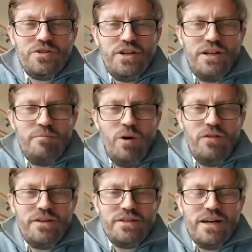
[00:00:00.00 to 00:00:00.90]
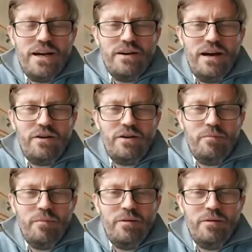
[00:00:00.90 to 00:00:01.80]
your number one that's out at
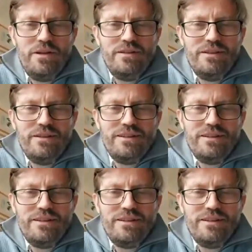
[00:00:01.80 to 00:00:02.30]
the moment?